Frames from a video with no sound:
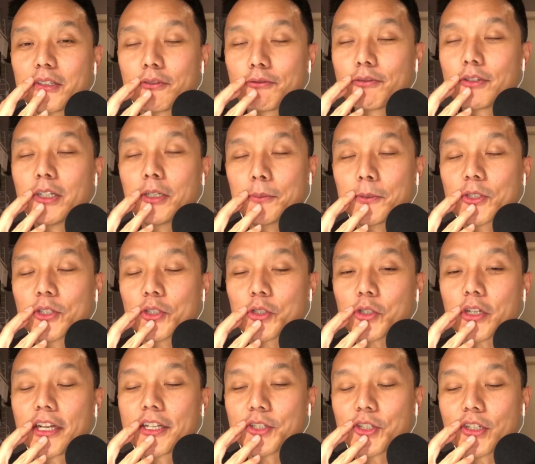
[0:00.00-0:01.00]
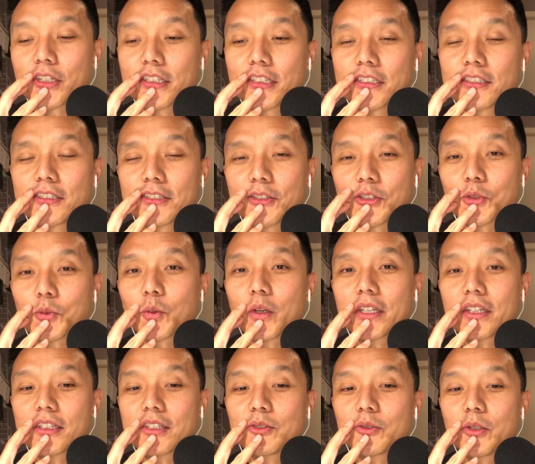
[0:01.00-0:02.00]
The film is a tragedy is
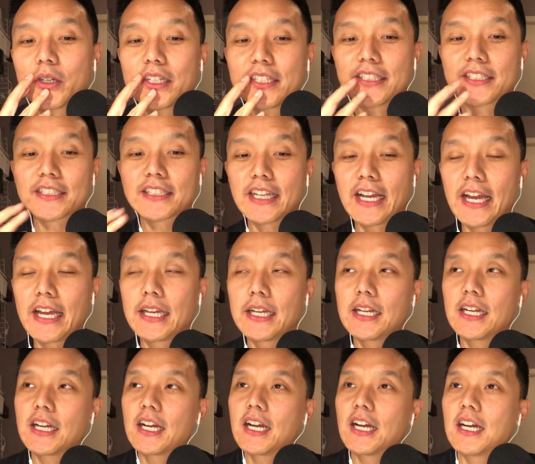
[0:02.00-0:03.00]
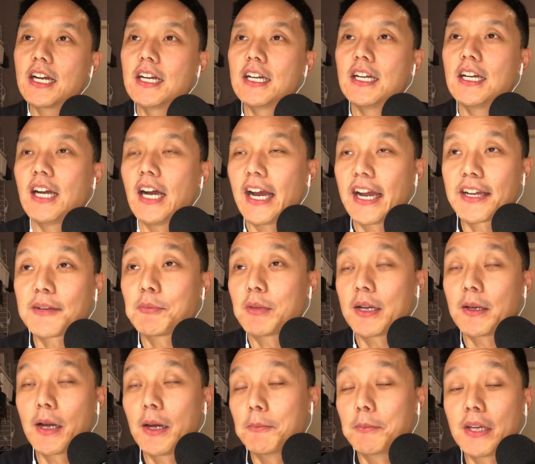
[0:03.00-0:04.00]
what, what it is. I, I am
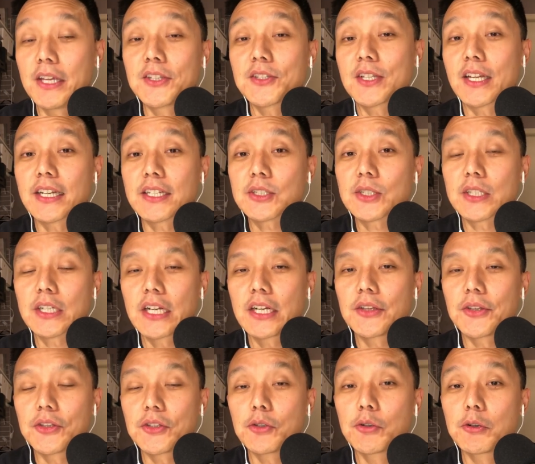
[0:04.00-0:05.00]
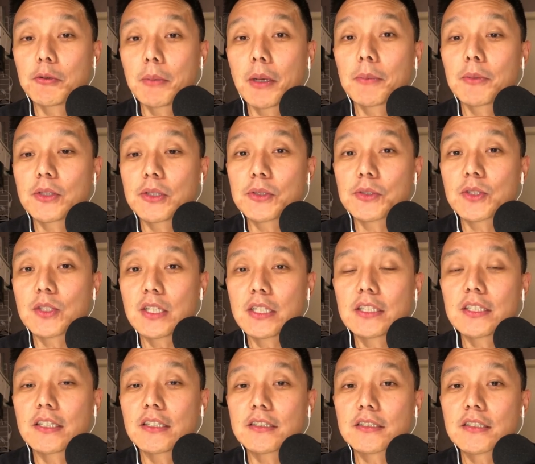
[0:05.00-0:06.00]
amazed, actually, Kyle, that you remember those
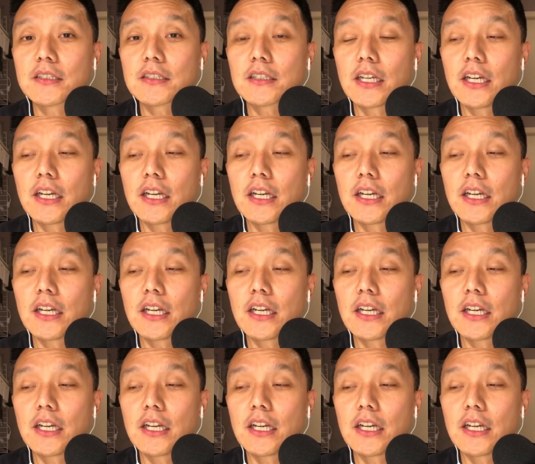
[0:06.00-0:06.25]
details.